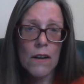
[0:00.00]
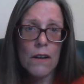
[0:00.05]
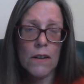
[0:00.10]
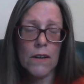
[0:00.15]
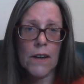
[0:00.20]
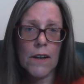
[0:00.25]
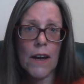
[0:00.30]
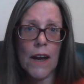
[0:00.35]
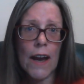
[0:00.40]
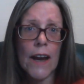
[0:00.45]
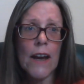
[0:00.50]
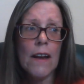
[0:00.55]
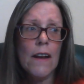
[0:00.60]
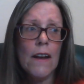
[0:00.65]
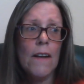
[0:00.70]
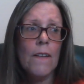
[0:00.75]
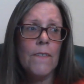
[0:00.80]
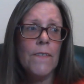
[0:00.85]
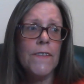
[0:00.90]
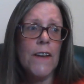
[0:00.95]
Okay,
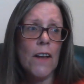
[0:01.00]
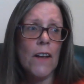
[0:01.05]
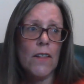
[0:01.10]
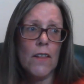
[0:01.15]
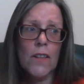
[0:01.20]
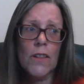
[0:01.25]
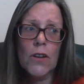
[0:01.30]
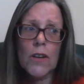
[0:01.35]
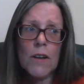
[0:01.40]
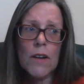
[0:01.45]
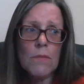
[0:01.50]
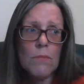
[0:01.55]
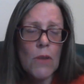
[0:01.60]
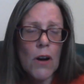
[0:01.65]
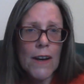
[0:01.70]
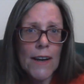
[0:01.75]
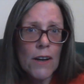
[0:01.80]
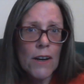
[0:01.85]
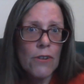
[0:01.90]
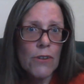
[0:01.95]
the, look at
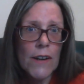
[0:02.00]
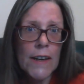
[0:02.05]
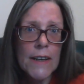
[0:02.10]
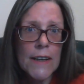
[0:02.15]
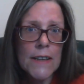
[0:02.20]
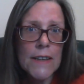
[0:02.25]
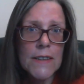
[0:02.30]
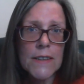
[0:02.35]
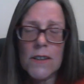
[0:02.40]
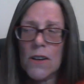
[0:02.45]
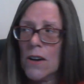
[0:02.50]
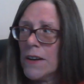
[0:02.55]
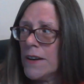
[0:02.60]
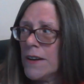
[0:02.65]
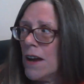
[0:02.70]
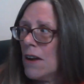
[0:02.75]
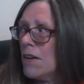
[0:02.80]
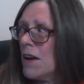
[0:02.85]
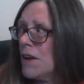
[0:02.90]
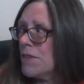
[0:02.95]
my ingredients that I
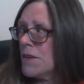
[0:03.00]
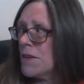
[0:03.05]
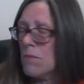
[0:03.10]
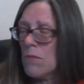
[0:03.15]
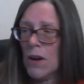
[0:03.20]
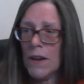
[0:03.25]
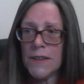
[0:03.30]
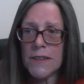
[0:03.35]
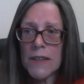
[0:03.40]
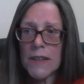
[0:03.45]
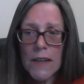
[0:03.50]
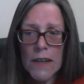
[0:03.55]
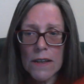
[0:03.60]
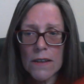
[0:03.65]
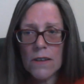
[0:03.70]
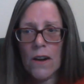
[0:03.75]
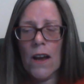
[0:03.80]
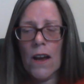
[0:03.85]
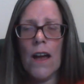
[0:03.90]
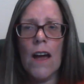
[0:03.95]
now have in my tea
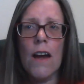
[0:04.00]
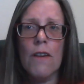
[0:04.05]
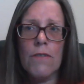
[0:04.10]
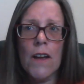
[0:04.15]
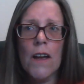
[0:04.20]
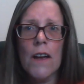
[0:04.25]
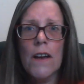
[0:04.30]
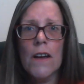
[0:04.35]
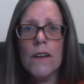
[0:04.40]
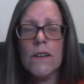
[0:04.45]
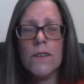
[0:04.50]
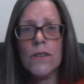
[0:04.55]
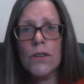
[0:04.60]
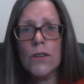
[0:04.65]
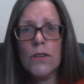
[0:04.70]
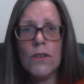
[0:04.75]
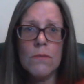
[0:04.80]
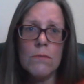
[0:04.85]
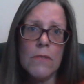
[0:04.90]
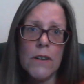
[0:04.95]
that I have.
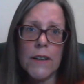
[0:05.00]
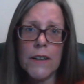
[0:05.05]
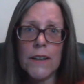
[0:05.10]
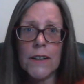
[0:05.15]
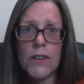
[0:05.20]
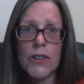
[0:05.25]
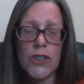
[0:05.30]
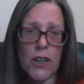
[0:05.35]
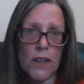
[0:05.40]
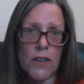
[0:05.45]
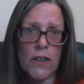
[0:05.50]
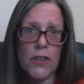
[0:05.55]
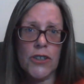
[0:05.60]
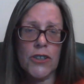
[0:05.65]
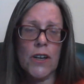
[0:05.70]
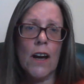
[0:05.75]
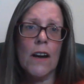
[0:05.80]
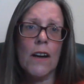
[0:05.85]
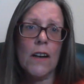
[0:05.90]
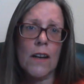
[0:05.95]
Turmeric,
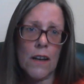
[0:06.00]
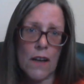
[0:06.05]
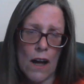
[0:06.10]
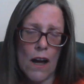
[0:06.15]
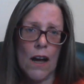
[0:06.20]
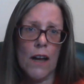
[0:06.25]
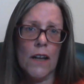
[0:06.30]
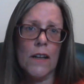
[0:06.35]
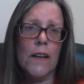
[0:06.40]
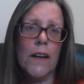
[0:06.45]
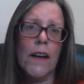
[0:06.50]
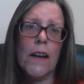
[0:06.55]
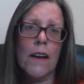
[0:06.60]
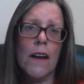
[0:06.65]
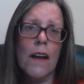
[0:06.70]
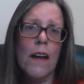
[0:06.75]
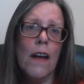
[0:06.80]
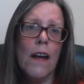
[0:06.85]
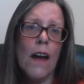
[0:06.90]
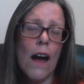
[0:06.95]
ginger,
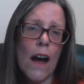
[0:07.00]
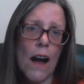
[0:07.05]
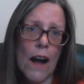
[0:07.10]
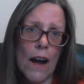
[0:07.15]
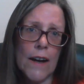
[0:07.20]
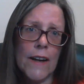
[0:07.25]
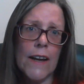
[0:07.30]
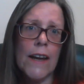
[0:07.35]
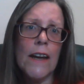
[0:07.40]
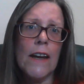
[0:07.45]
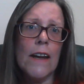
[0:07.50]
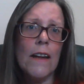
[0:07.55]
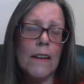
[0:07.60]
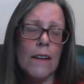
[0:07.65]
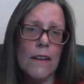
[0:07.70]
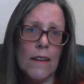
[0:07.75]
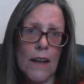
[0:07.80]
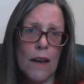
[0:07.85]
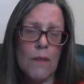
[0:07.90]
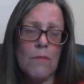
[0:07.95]
garlic, honey,
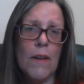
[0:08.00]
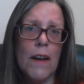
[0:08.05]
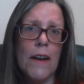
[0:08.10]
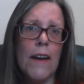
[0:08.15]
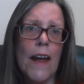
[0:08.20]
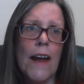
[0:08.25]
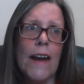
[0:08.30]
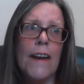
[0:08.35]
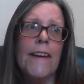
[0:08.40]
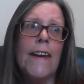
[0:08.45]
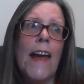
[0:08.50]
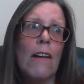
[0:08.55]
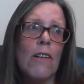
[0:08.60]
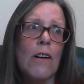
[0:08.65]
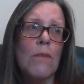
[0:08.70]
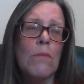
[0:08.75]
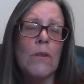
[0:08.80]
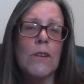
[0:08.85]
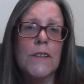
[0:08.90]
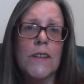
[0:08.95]
lemon, and now
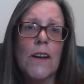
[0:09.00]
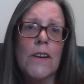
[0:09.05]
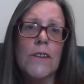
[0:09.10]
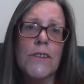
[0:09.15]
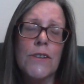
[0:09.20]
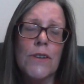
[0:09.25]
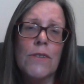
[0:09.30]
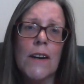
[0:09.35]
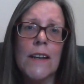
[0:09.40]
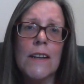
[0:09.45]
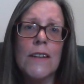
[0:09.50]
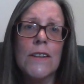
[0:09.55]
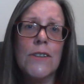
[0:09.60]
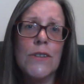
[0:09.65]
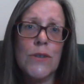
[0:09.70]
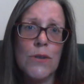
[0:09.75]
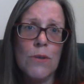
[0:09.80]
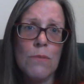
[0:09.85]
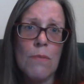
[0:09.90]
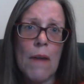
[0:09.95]
I'm also doing
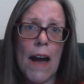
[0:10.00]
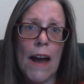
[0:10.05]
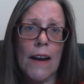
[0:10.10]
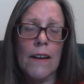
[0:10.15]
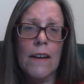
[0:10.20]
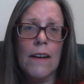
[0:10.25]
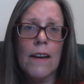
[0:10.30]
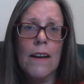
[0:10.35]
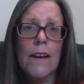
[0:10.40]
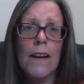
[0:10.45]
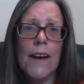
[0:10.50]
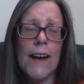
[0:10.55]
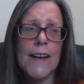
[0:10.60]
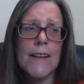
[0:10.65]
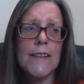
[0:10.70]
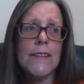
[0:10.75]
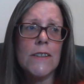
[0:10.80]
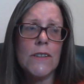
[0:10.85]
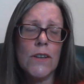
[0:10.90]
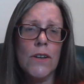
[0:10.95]
sumac.
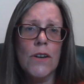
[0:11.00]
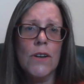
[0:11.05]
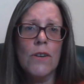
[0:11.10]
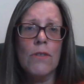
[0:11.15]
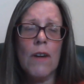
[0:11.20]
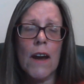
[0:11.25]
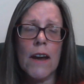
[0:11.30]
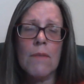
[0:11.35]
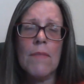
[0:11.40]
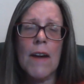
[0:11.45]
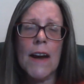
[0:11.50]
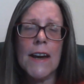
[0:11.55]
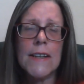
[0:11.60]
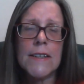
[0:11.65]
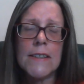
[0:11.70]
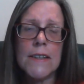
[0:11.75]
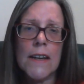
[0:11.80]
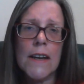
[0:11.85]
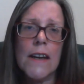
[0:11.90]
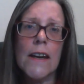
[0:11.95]

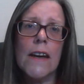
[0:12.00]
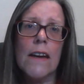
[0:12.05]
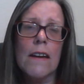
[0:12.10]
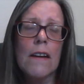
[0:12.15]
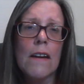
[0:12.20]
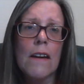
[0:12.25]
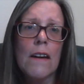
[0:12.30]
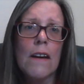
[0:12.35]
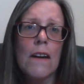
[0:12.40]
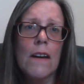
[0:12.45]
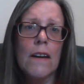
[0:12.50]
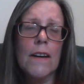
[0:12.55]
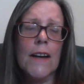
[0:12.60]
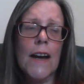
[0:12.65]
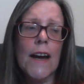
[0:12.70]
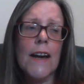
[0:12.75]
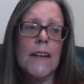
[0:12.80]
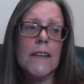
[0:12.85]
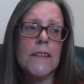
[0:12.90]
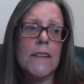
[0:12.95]
S-U-M-A-C.
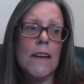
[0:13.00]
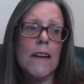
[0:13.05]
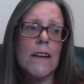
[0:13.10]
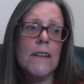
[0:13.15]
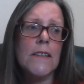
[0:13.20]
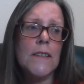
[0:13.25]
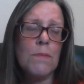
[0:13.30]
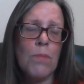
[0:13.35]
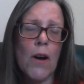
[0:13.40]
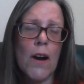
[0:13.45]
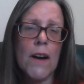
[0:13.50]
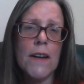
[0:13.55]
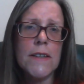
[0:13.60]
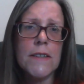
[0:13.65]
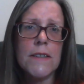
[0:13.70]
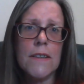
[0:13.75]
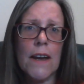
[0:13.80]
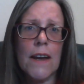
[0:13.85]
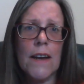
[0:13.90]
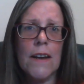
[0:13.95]
Okay, it's a
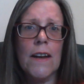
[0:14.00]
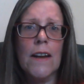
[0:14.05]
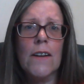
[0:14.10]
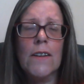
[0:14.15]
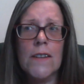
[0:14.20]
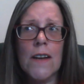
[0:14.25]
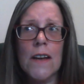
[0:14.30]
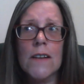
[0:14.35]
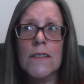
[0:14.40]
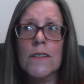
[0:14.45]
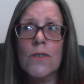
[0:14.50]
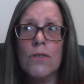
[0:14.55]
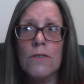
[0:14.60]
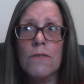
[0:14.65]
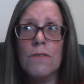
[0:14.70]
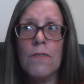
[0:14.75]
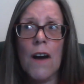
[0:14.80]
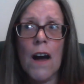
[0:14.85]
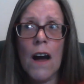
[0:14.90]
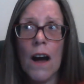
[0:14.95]
spice and it does
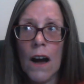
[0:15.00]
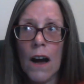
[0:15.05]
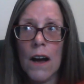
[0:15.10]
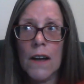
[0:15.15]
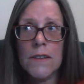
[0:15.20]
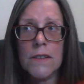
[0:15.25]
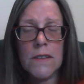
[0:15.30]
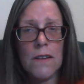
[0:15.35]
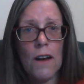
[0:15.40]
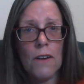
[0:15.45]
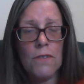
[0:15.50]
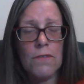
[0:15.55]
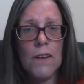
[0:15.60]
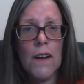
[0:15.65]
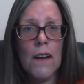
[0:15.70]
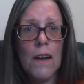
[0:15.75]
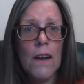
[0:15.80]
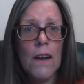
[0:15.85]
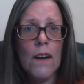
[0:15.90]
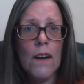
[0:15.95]
good for heart stuff.
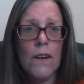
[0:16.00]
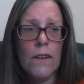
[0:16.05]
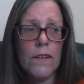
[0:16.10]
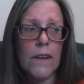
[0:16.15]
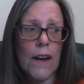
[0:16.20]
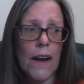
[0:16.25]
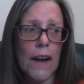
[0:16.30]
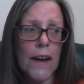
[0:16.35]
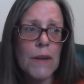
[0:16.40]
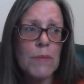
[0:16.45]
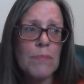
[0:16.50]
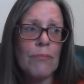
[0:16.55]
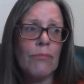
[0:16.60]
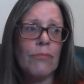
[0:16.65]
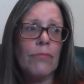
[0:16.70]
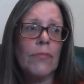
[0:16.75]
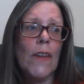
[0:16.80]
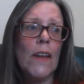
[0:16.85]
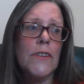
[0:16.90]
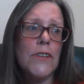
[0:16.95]
Okay,
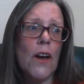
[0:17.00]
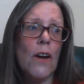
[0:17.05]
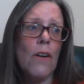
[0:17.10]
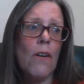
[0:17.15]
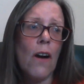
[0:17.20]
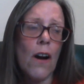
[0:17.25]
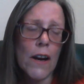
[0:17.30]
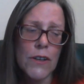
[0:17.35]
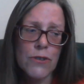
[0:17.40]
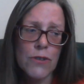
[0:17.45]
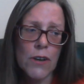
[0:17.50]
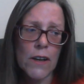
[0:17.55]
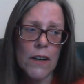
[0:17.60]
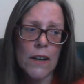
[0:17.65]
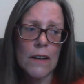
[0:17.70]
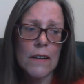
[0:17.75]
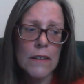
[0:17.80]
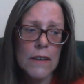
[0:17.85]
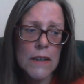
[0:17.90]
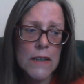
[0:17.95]
so I drink
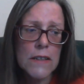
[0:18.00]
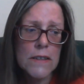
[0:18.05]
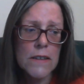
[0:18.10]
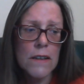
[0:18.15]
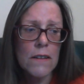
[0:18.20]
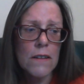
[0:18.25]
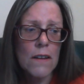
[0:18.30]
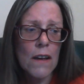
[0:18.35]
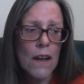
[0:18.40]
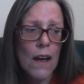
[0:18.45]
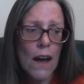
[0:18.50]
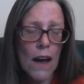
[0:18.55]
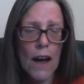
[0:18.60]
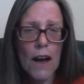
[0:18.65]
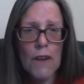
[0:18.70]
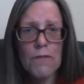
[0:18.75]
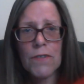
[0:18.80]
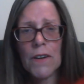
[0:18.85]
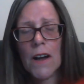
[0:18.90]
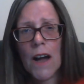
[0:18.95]
at least a
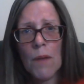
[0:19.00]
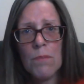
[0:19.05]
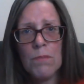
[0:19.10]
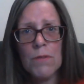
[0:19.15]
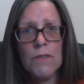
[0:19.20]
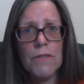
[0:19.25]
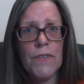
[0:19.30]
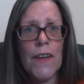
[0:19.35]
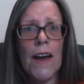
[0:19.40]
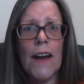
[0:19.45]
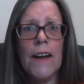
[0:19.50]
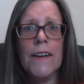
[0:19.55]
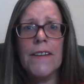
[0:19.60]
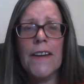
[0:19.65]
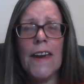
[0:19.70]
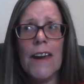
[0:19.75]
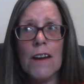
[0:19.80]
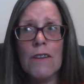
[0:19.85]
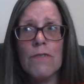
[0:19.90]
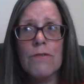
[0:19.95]
half a cup of that
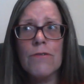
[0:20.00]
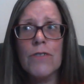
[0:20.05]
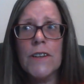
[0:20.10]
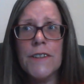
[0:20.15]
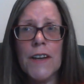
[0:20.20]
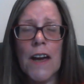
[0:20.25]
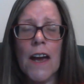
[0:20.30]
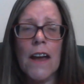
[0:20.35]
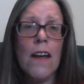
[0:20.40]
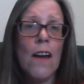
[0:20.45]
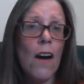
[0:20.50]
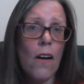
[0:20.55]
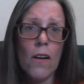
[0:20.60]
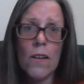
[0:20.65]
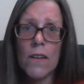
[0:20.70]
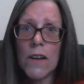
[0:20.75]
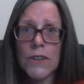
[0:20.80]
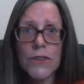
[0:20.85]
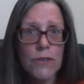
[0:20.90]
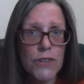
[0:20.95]
every day.
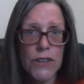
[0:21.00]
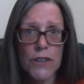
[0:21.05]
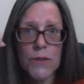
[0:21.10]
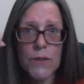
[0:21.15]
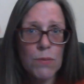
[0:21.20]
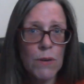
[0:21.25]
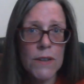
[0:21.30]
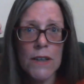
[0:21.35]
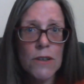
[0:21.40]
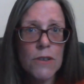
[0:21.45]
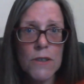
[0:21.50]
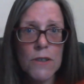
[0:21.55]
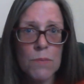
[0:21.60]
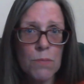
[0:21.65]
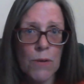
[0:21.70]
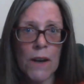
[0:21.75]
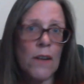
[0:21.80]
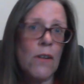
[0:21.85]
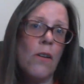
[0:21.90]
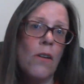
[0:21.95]
All I do is just one little
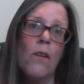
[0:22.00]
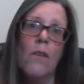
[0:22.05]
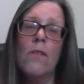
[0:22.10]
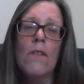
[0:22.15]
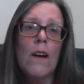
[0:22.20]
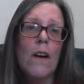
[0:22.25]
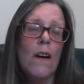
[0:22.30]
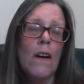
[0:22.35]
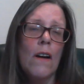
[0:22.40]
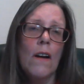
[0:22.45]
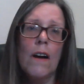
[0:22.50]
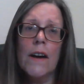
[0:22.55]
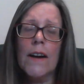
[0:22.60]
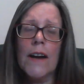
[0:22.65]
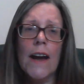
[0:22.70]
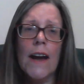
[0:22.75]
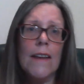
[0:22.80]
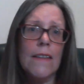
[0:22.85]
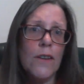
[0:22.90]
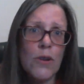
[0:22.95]
sprinkle.
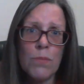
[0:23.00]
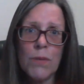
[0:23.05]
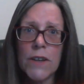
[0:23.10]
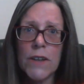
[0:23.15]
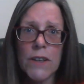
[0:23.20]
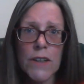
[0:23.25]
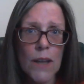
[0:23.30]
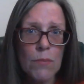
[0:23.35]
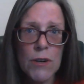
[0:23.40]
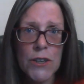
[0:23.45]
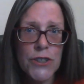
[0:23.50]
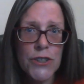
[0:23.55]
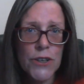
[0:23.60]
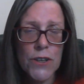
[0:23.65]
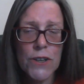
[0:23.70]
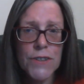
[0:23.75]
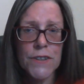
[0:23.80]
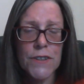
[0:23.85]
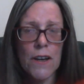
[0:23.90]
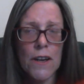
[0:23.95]
Okay, a little bit of lemon
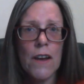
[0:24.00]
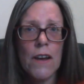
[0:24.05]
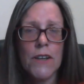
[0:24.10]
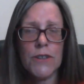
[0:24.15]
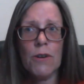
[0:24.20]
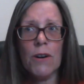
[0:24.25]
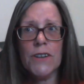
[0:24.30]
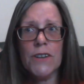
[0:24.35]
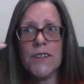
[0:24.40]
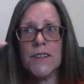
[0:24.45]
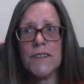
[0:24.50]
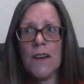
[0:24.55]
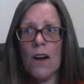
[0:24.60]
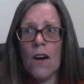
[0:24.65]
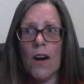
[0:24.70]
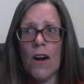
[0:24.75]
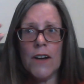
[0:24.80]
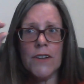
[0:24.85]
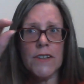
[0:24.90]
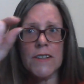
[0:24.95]
juice. So I just
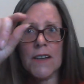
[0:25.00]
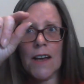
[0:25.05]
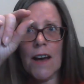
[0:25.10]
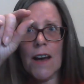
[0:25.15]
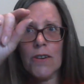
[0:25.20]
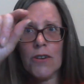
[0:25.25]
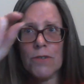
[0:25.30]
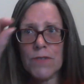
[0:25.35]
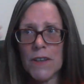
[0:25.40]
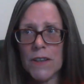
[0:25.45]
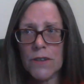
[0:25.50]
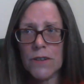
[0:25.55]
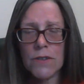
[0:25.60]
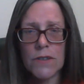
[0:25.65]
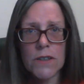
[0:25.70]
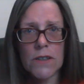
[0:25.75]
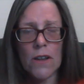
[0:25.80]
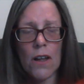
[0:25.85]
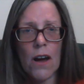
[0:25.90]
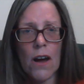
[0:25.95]
I just cut off a little
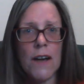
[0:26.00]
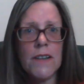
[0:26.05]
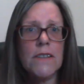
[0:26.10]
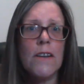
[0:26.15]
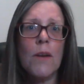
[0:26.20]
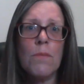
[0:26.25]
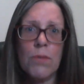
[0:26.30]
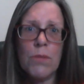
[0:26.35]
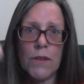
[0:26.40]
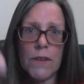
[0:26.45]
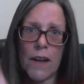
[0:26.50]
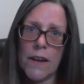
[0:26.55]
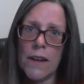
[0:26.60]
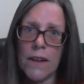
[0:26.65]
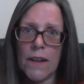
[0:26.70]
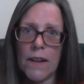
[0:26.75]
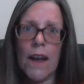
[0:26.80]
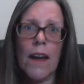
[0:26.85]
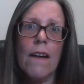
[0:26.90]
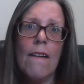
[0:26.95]
slice and I put that
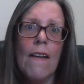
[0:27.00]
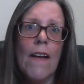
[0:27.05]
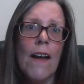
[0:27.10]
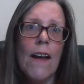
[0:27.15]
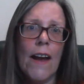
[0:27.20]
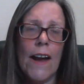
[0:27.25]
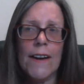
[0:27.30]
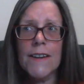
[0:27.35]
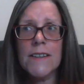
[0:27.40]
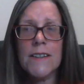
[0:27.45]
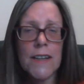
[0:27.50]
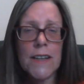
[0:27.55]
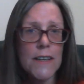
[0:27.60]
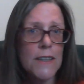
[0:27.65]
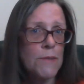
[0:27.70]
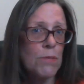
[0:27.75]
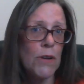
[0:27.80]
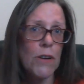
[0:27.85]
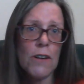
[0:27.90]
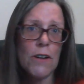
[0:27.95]
in there. And a
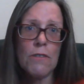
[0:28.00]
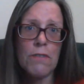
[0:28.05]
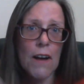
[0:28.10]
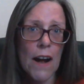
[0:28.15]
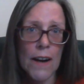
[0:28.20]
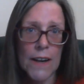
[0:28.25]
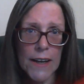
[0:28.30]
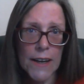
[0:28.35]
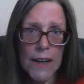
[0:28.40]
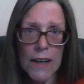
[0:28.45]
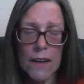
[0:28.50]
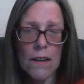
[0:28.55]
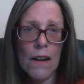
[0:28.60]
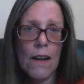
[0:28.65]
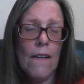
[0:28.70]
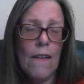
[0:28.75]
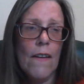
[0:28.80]
teaspoon of honey.